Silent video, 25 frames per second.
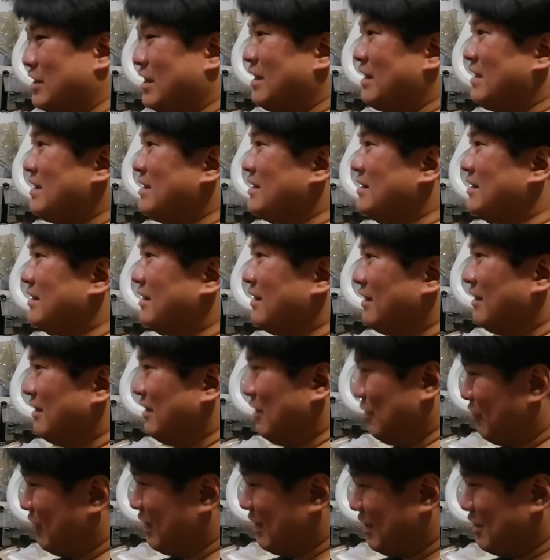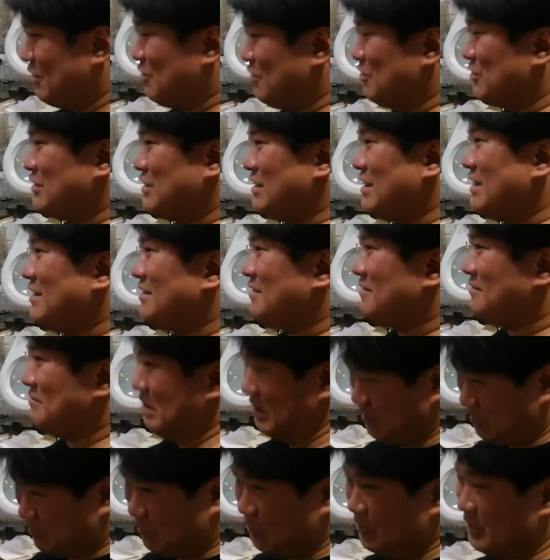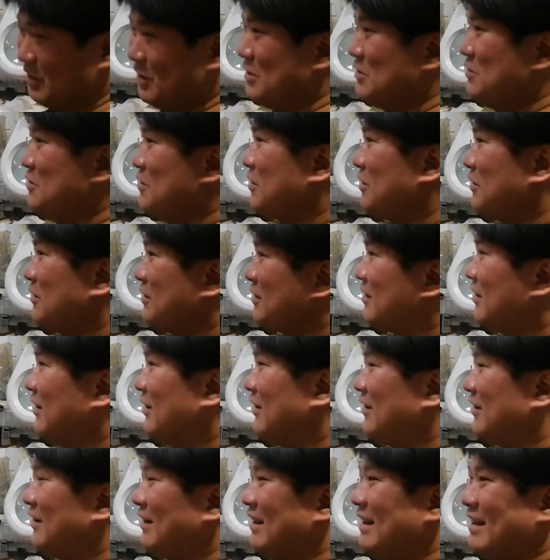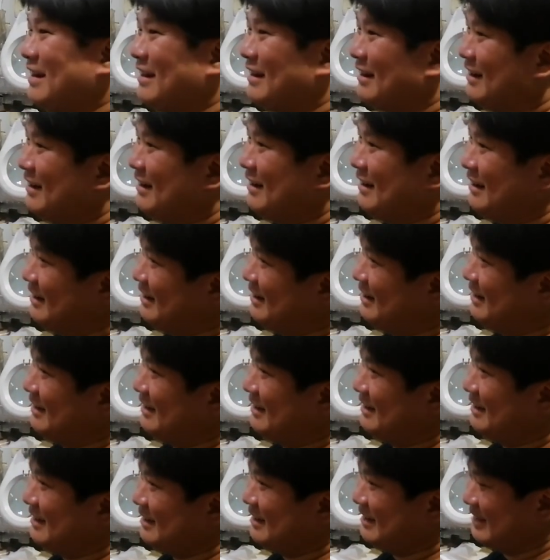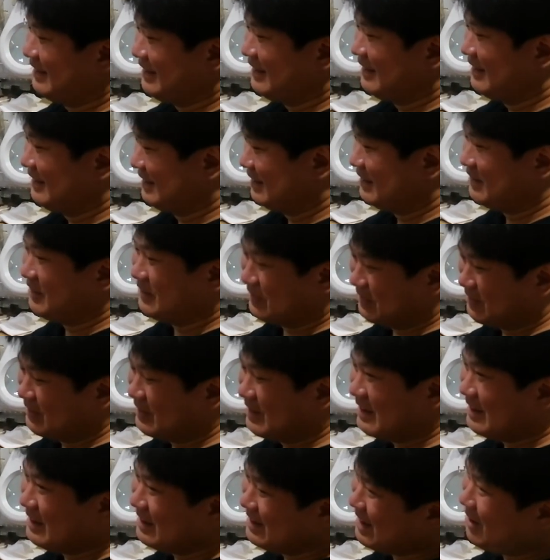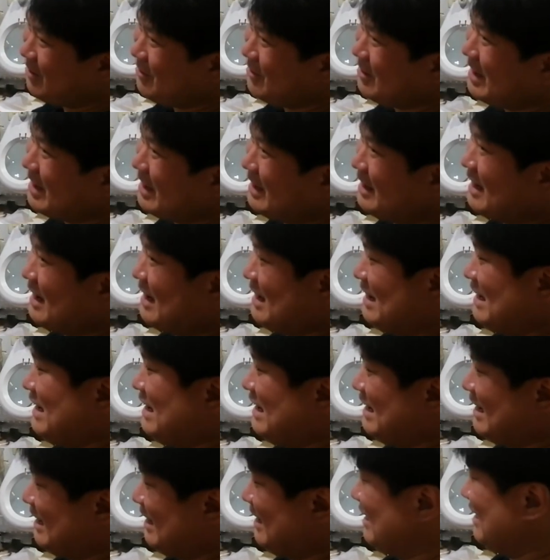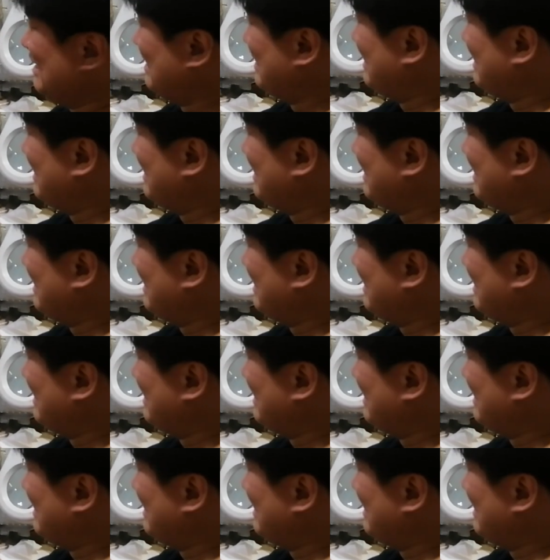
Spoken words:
change. You want a new seat, just order a new colored leather. So now you get the idea